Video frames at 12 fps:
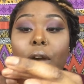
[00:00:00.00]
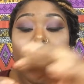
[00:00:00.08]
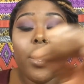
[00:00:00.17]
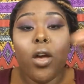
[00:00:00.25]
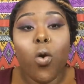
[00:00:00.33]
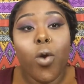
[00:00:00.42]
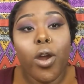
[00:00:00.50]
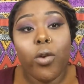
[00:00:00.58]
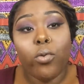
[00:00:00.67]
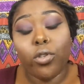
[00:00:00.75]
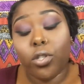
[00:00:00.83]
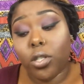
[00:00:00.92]
find out where
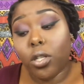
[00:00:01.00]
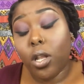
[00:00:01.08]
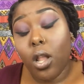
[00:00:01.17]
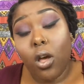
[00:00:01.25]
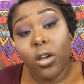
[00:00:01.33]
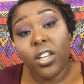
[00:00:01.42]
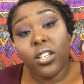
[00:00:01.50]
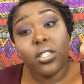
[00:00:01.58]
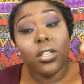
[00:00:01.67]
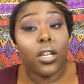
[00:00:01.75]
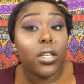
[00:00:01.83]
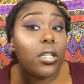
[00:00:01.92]
it was the
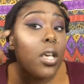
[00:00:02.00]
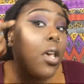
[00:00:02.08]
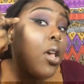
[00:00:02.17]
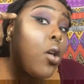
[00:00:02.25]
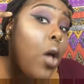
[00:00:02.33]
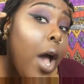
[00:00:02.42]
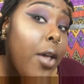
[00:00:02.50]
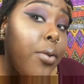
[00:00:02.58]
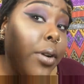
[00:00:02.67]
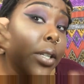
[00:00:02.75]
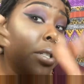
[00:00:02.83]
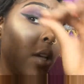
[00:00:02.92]
longest, because how you can